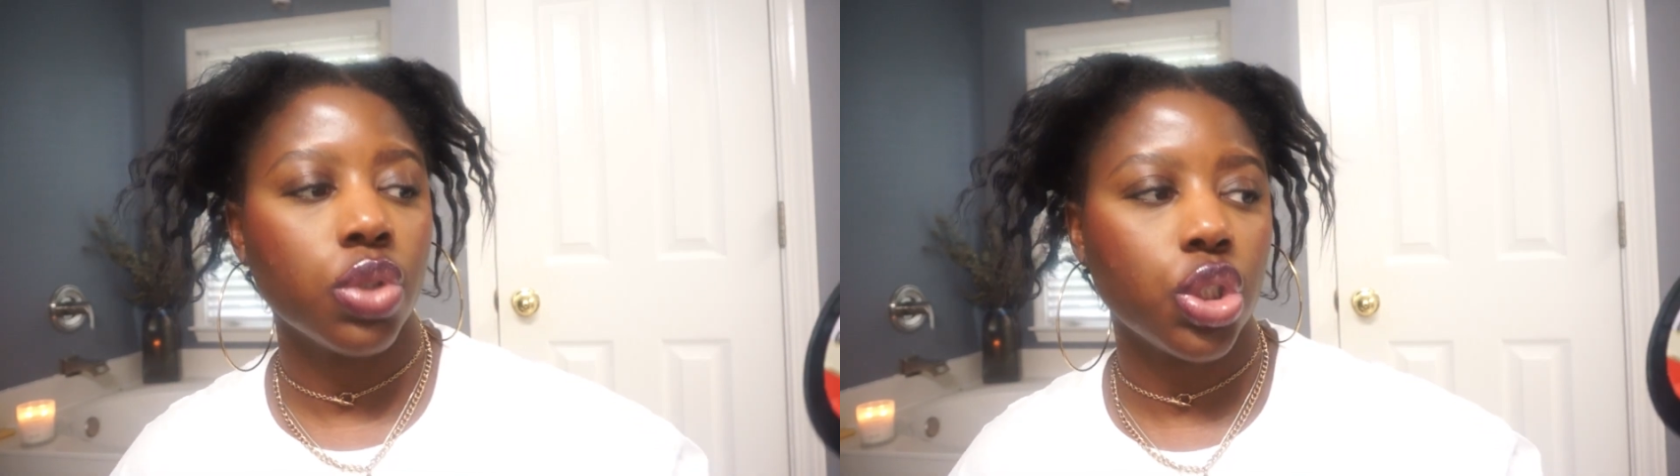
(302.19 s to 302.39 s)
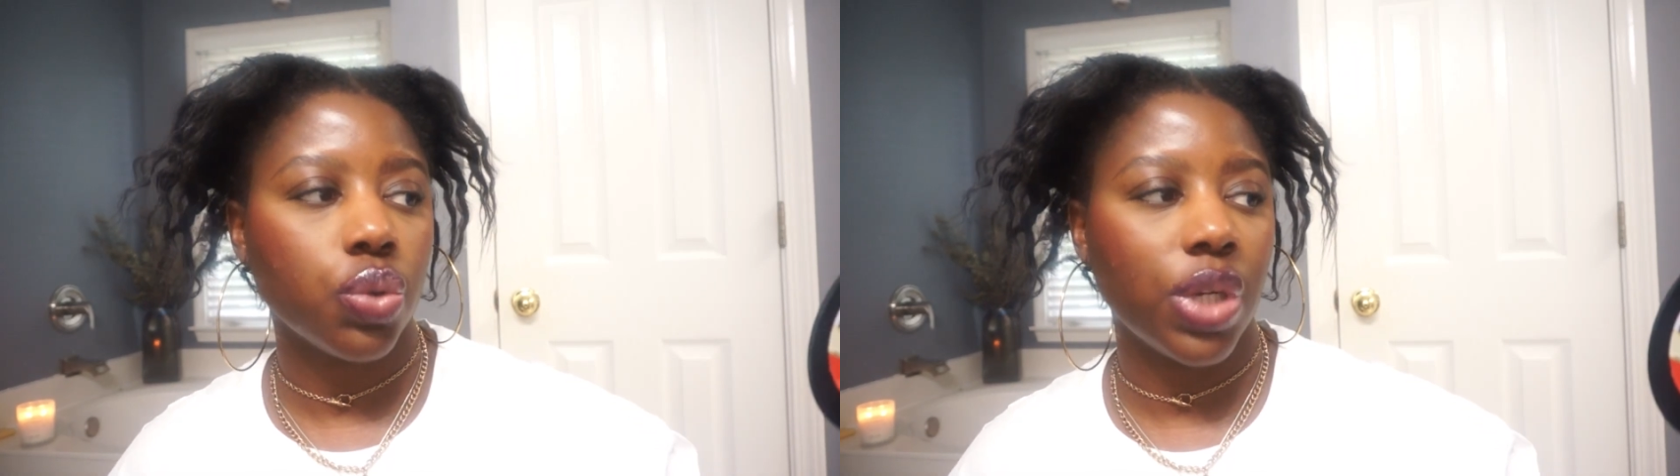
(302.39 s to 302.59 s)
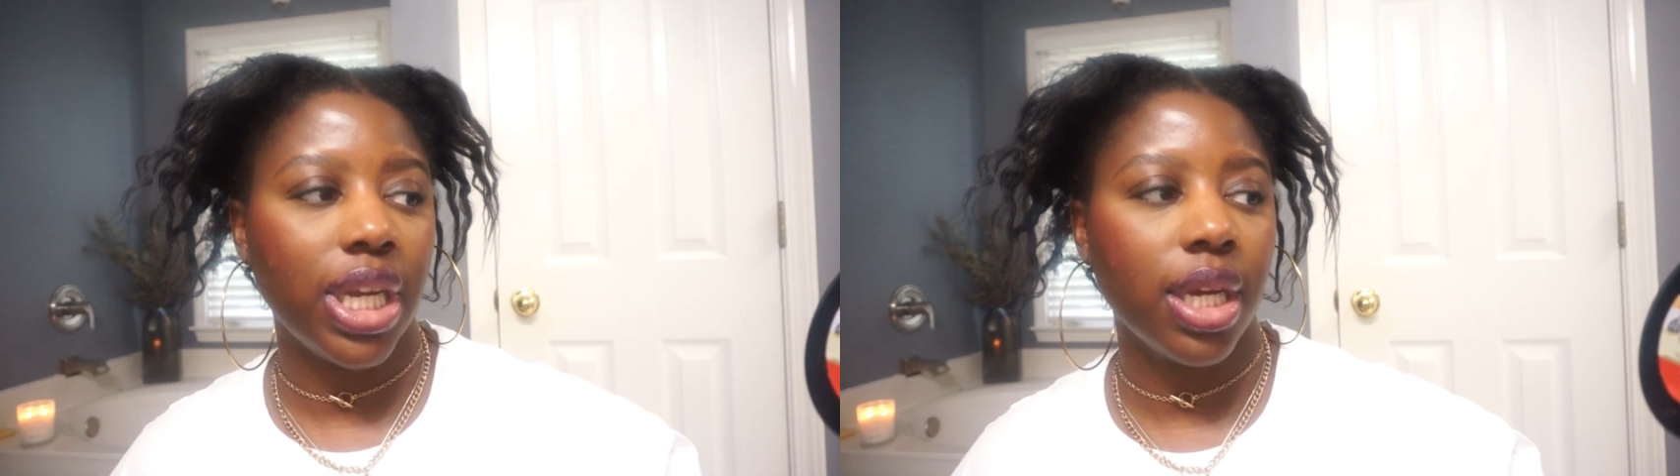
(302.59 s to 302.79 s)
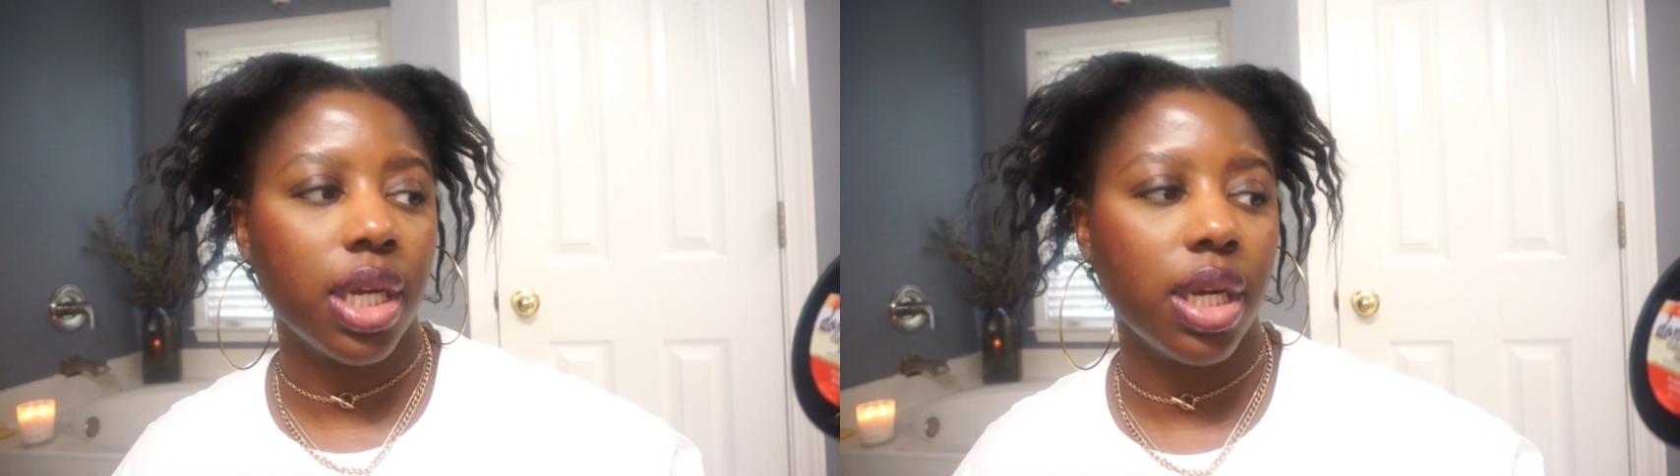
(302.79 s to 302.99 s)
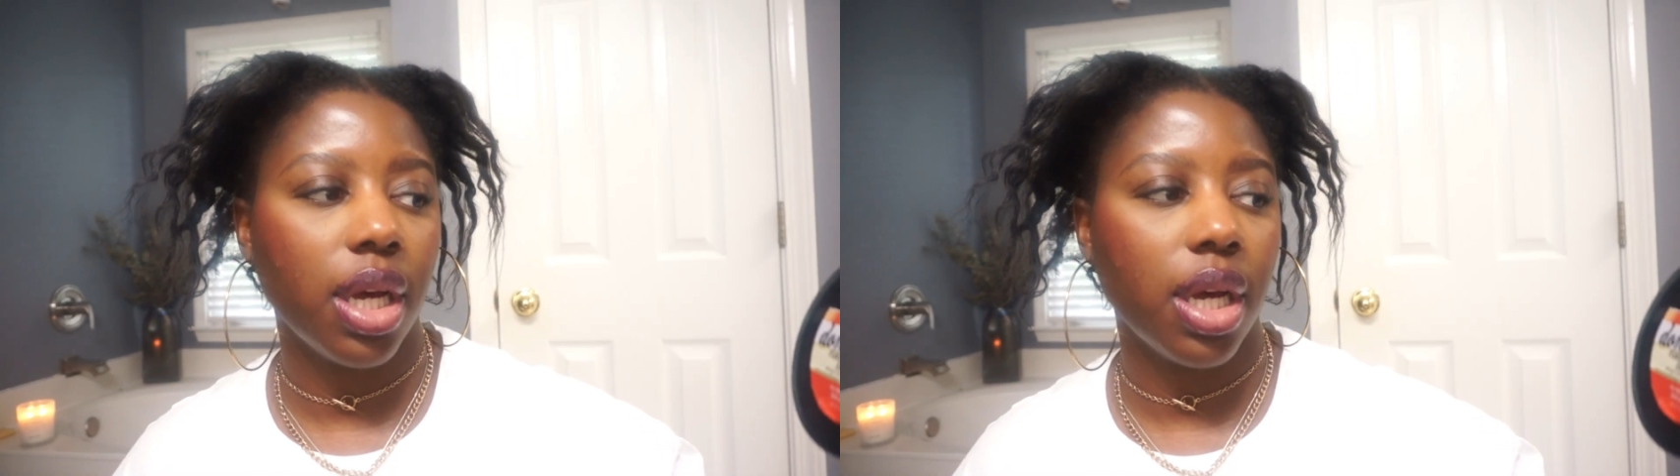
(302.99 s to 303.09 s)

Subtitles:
Shrink